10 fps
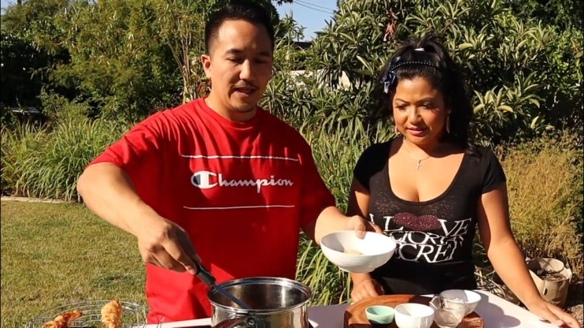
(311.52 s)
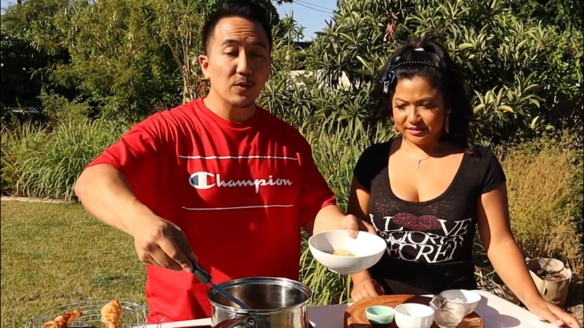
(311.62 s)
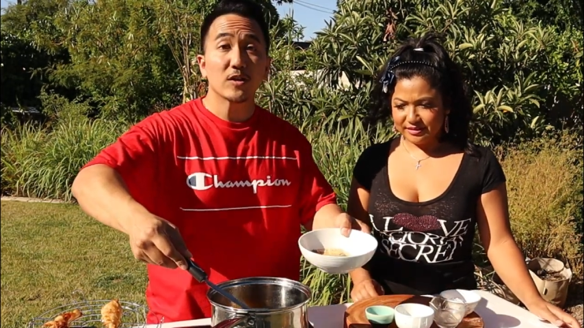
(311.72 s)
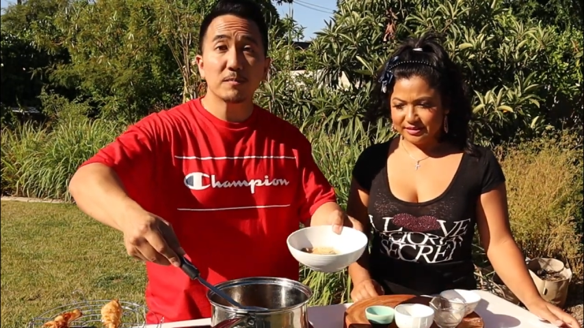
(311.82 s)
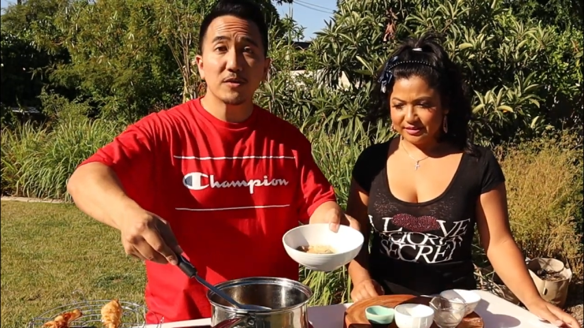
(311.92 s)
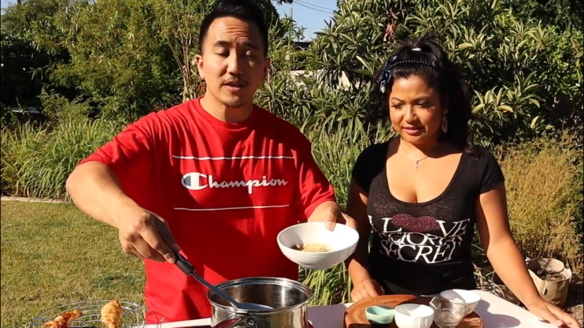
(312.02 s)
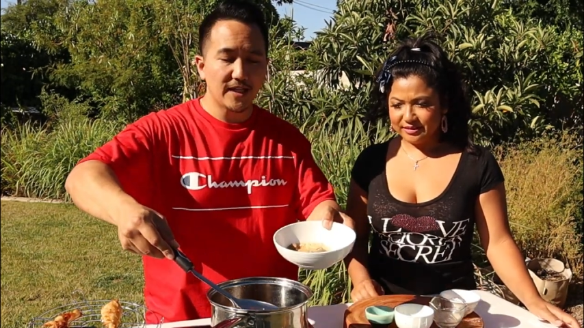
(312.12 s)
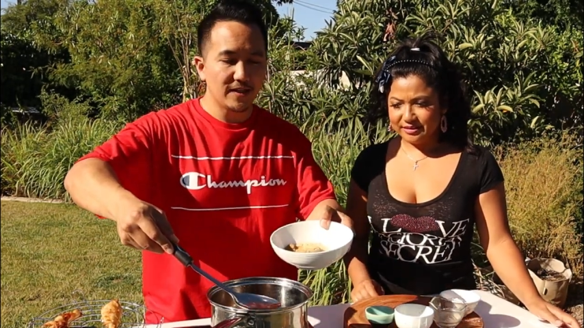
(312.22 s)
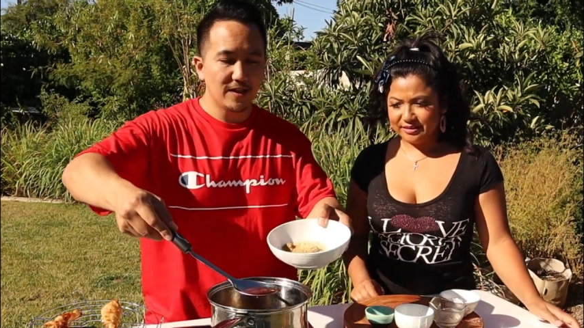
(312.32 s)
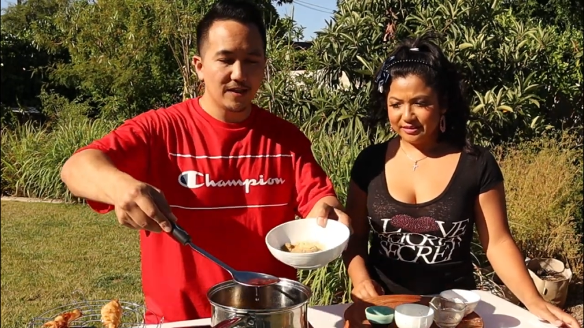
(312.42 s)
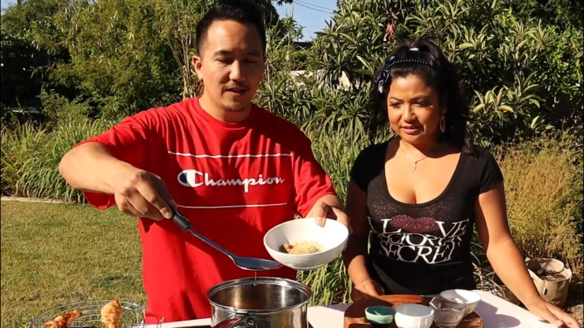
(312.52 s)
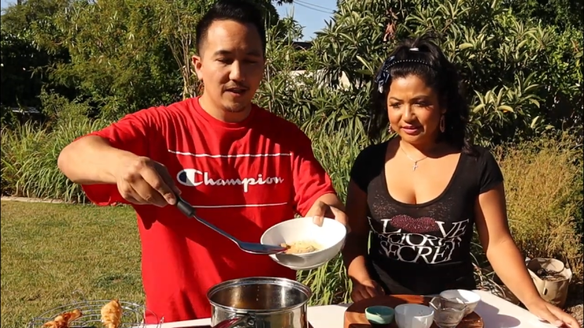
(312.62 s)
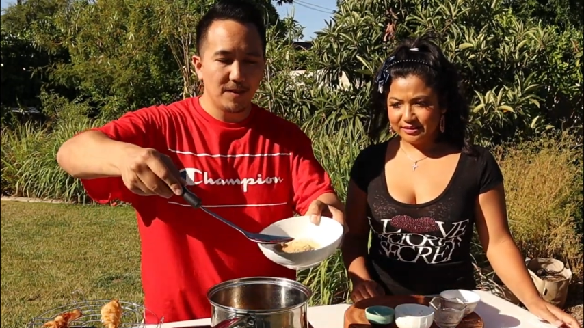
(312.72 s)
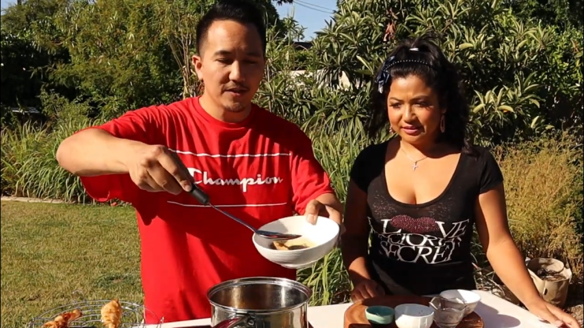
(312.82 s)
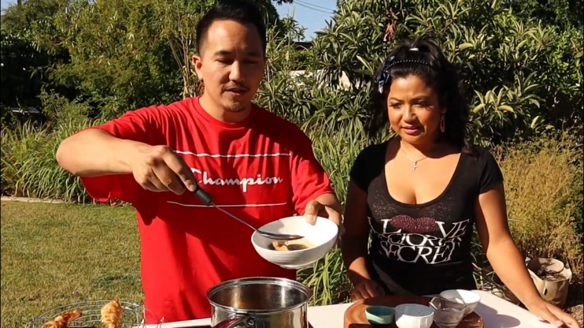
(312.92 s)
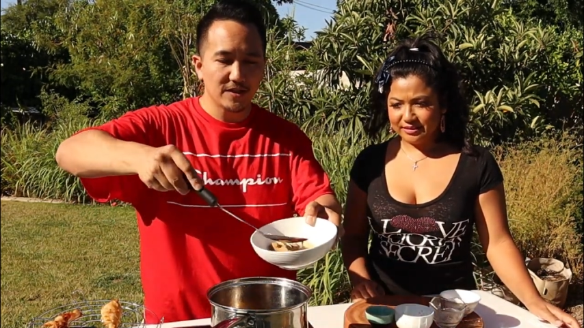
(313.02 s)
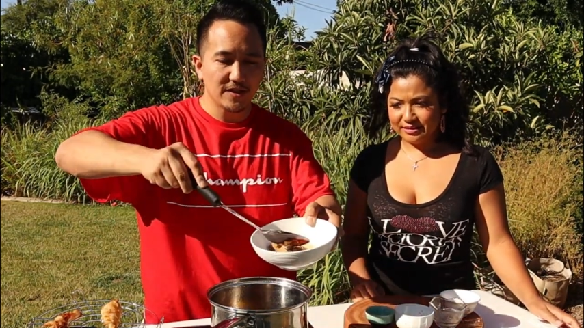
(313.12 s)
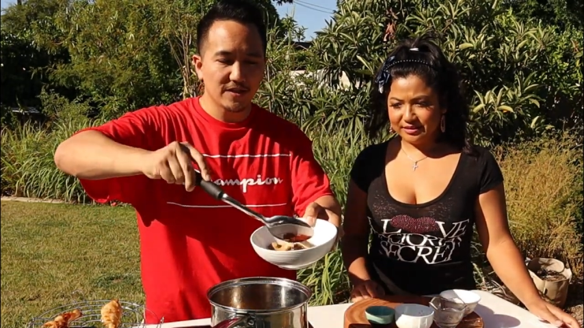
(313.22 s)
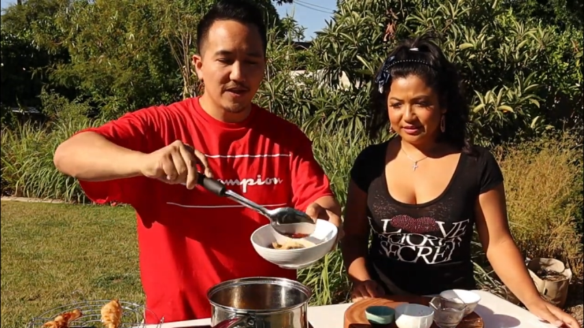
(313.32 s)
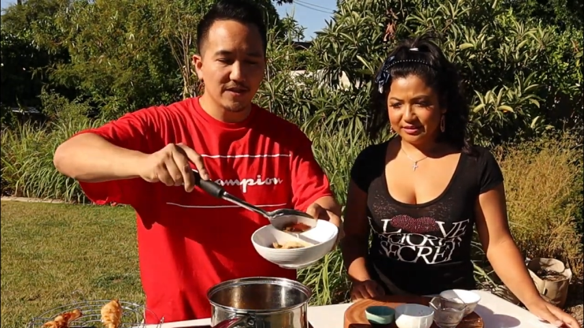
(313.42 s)
Speaker 1: and we're gonna put that up into this
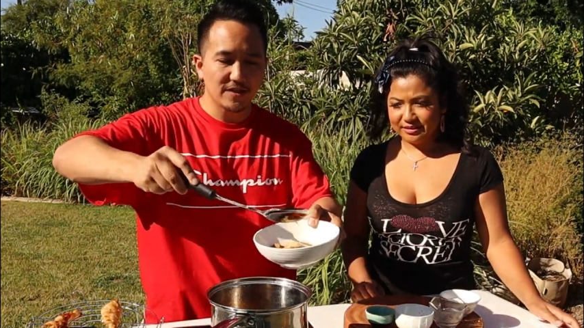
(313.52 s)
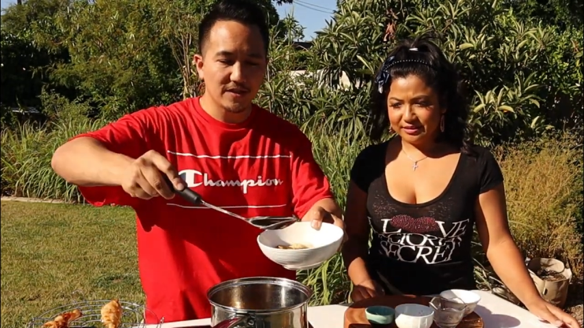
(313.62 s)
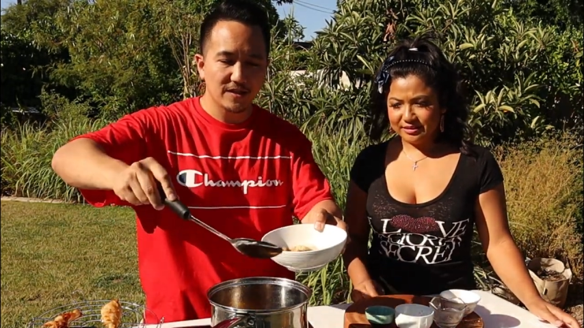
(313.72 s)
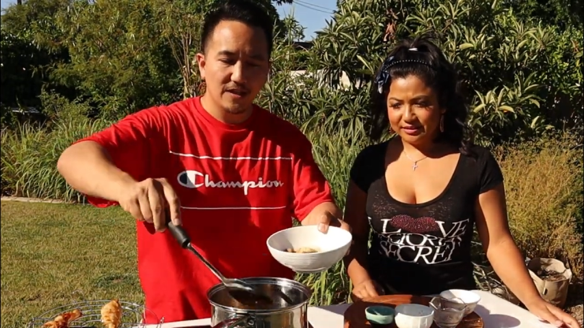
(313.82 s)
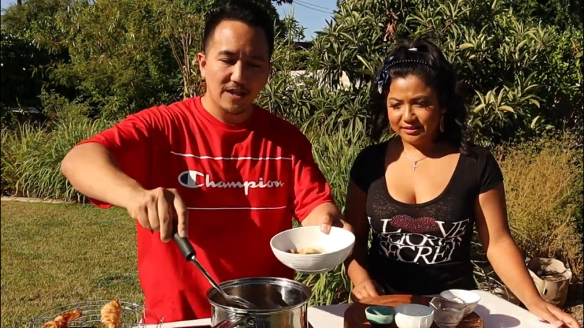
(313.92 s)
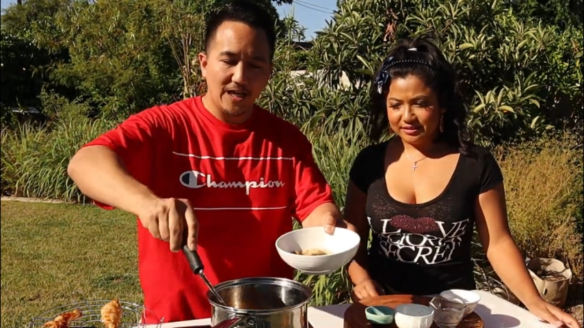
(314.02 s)
sauce here.